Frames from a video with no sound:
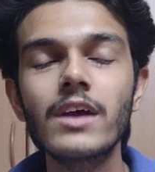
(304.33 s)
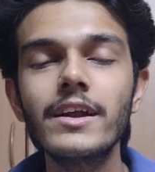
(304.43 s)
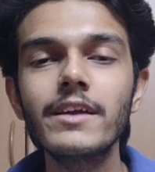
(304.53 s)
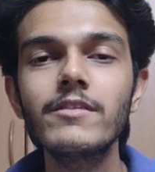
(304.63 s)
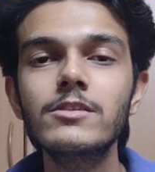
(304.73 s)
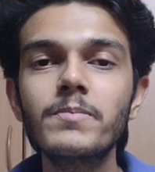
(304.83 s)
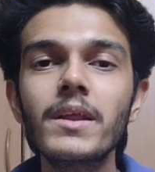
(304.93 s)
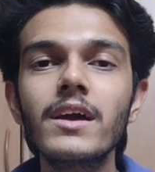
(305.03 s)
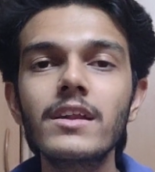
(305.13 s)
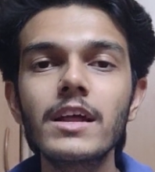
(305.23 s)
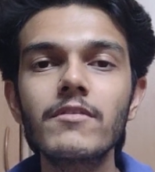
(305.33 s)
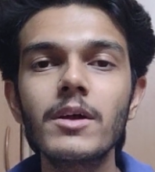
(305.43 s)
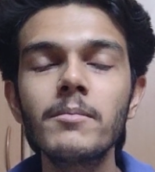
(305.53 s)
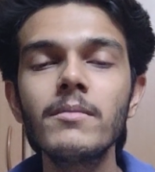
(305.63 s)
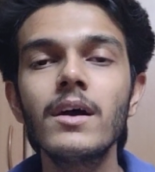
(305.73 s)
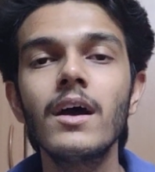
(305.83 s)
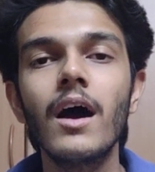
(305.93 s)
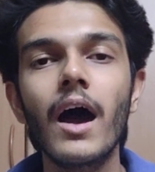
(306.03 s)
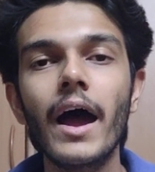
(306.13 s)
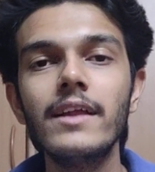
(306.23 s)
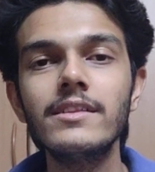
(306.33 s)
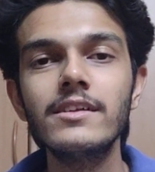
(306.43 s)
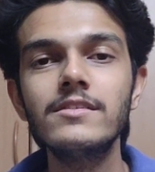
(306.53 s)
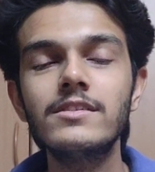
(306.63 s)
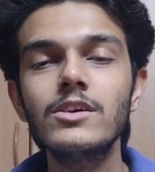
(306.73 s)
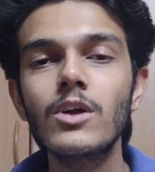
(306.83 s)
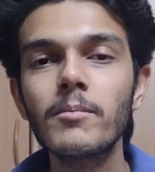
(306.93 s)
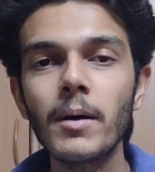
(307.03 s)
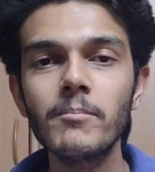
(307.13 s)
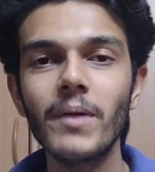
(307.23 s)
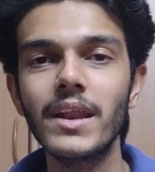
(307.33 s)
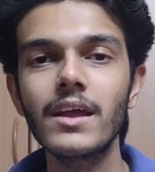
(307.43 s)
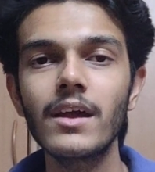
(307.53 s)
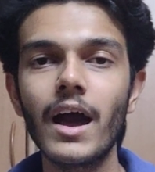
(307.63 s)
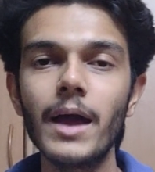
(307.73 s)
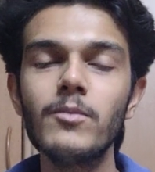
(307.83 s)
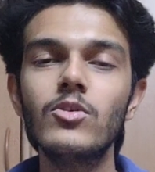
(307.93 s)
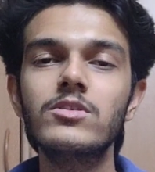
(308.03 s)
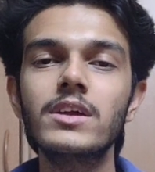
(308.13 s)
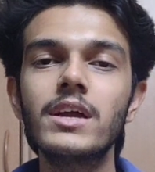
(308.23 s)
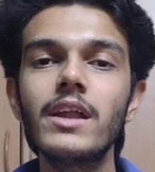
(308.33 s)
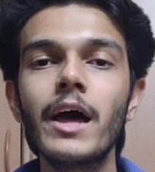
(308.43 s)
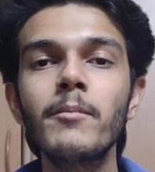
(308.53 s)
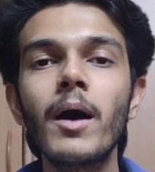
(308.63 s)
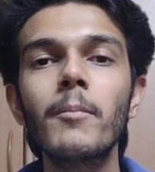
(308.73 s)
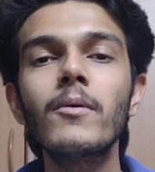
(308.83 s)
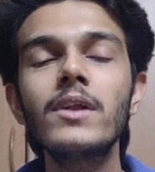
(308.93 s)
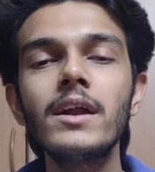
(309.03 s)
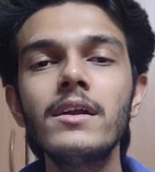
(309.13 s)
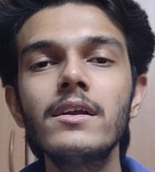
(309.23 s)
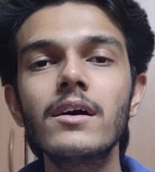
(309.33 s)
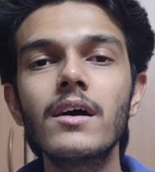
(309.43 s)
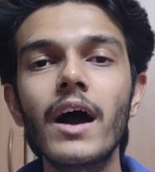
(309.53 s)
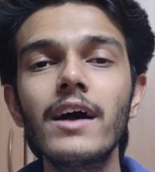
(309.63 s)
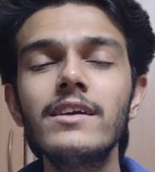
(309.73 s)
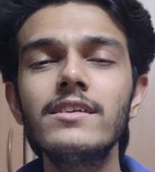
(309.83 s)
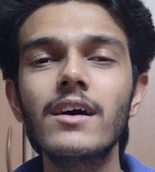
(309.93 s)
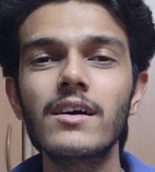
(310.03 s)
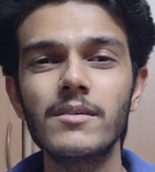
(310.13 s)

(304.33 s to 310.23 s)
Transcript: starting with Spring and Requiem and then zero bump bearing, I'm using it, and my opponent had